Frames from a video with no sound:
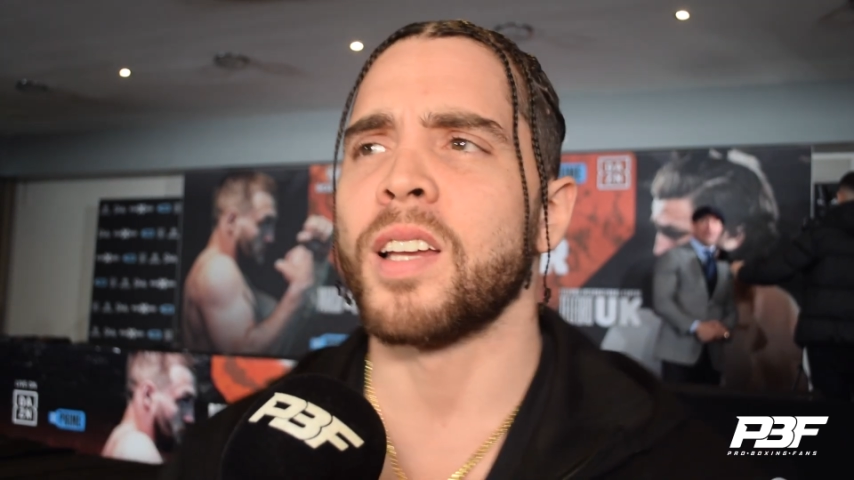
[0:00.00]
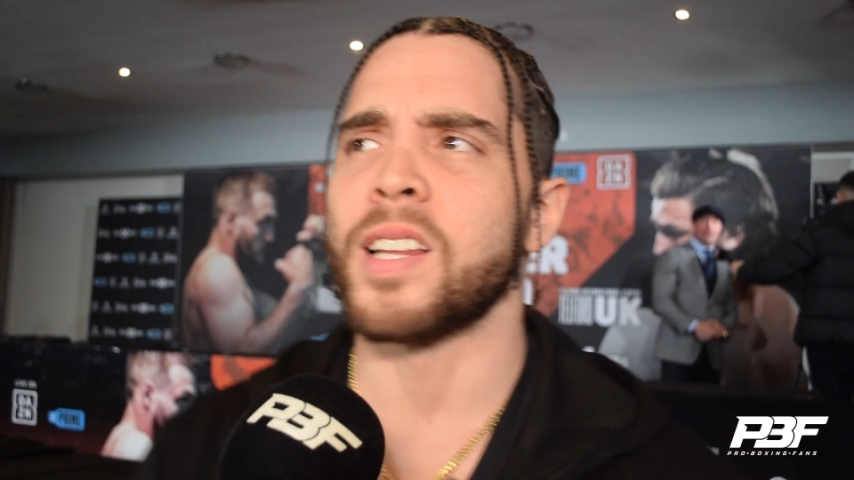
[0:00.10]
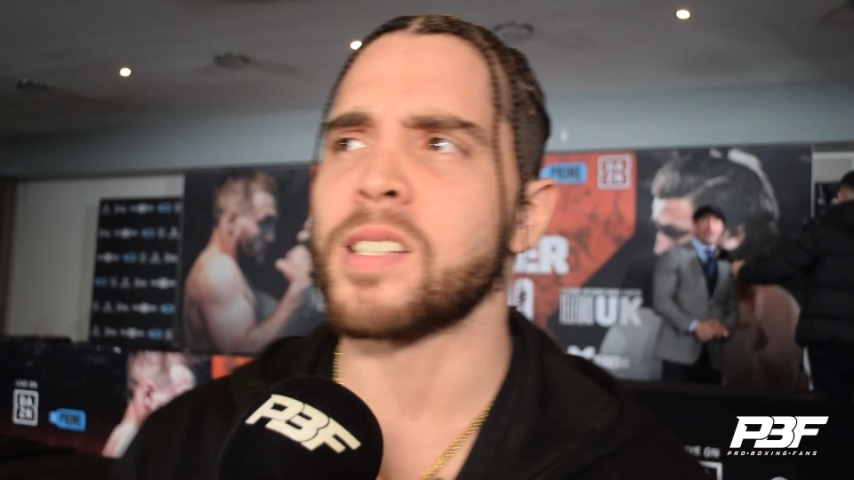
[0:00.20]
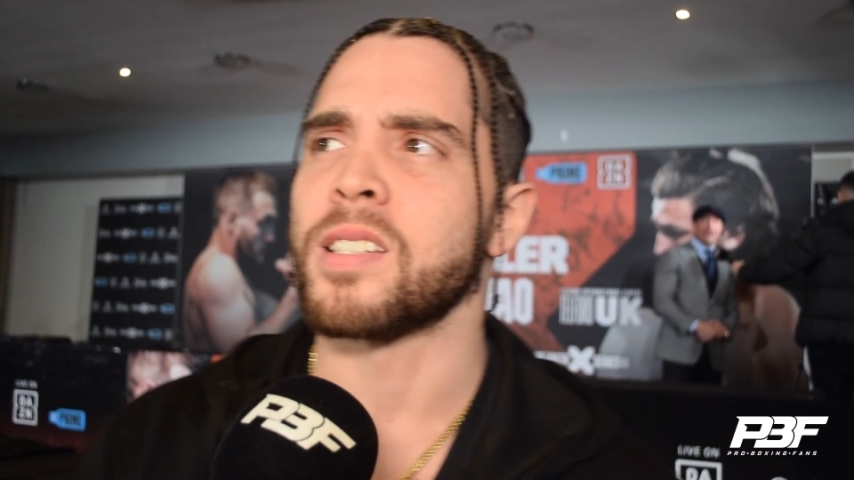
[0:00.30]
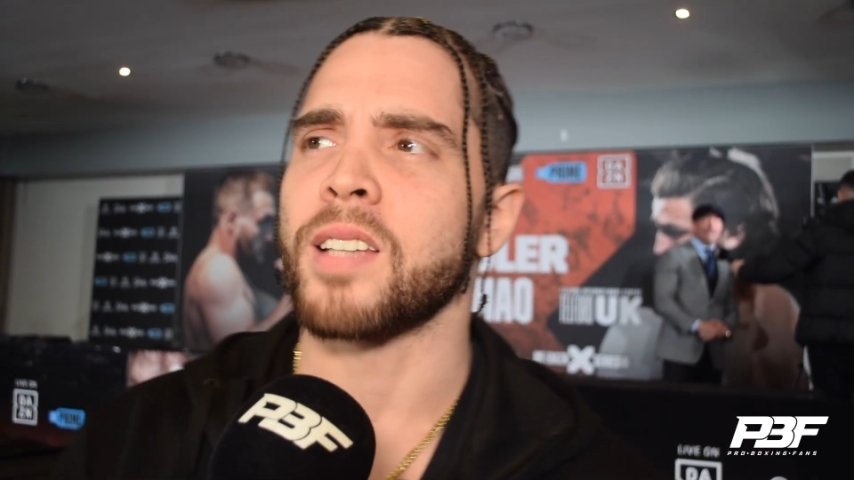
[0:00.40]

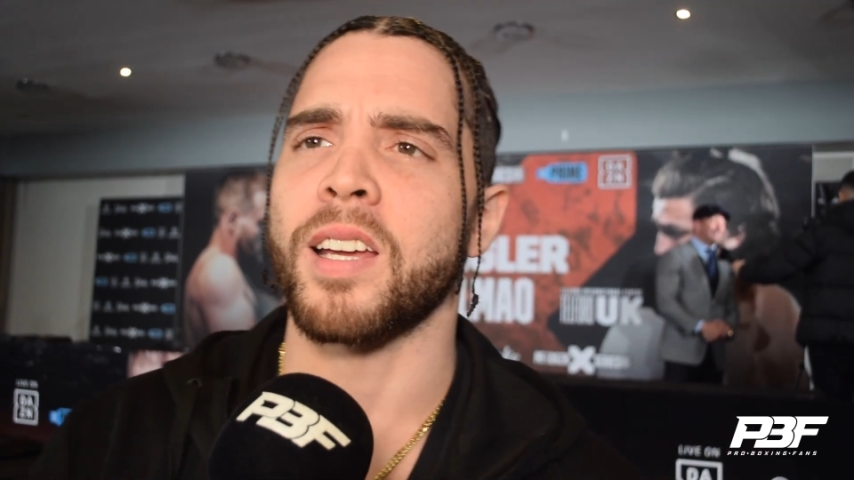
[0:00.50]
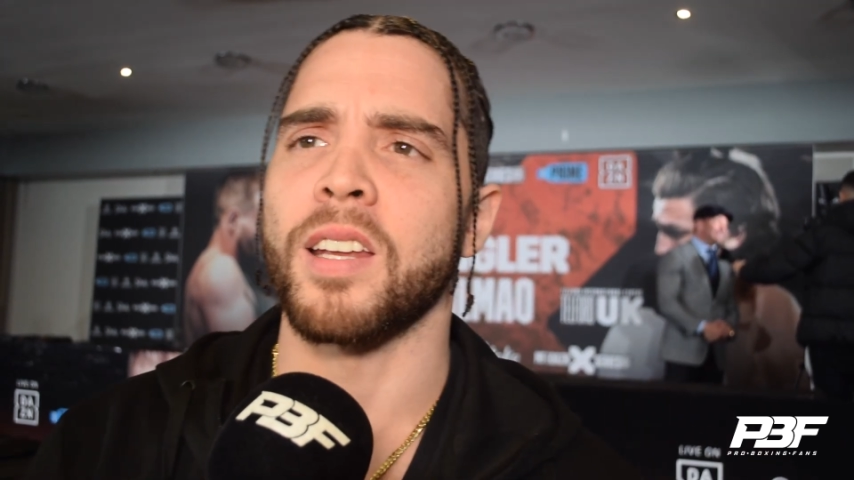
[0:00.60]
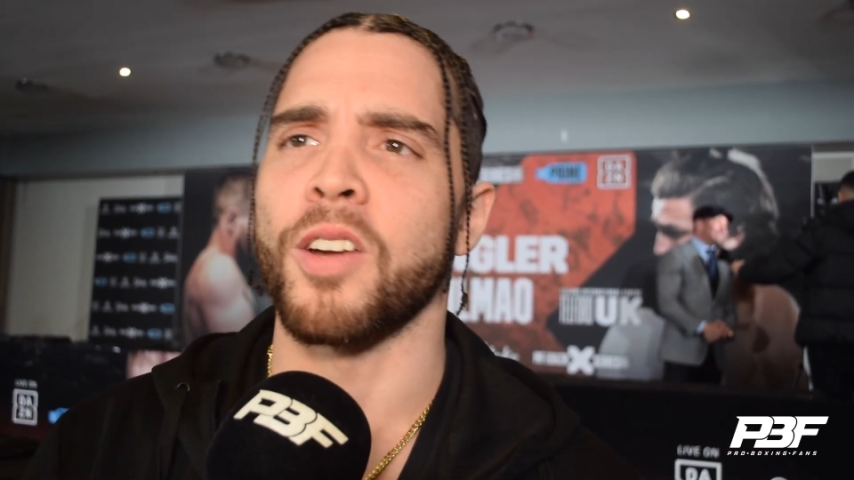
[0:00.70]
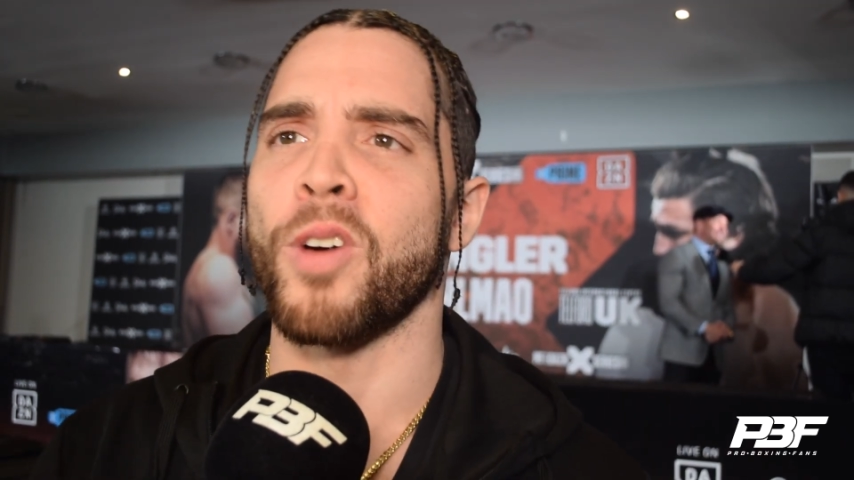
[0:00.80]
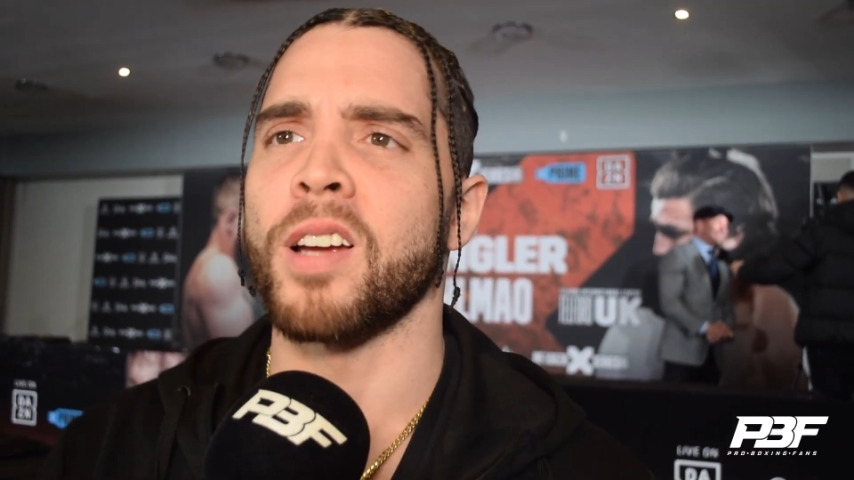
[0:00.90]
unless it's like
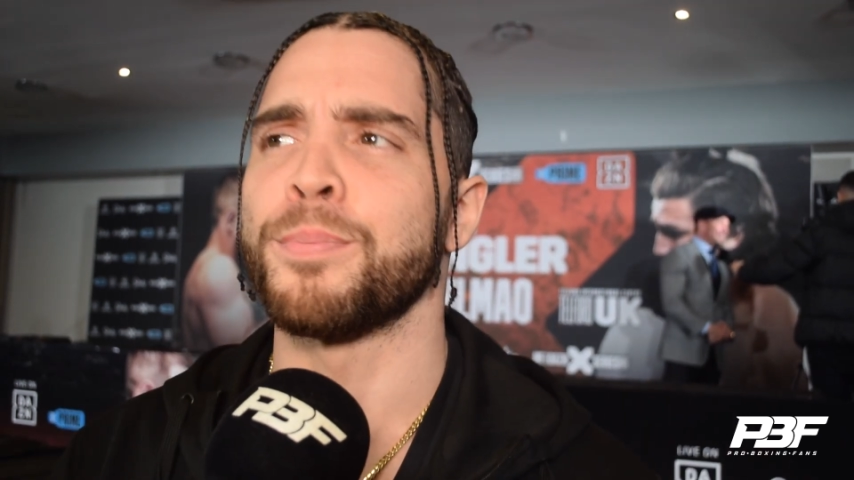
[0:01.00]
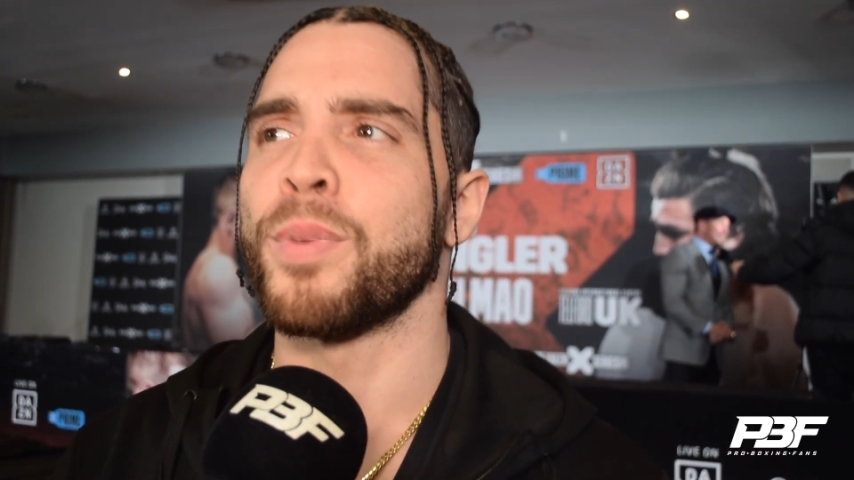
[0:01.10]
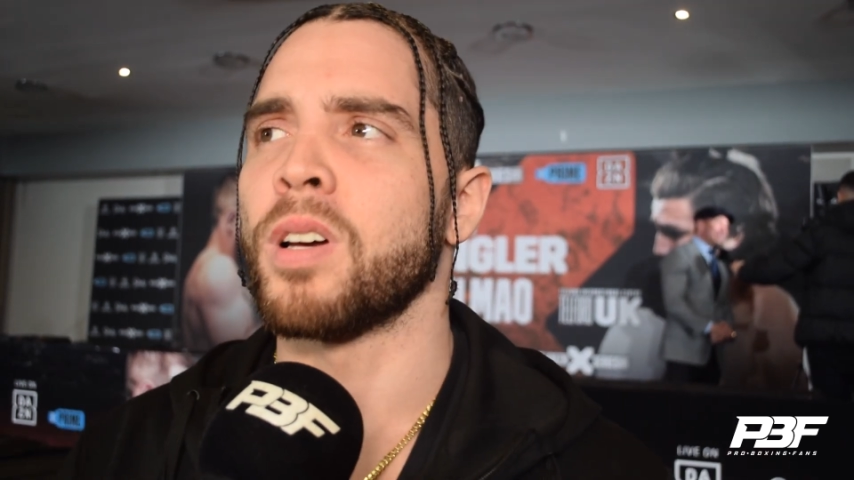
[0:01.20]
in the ring.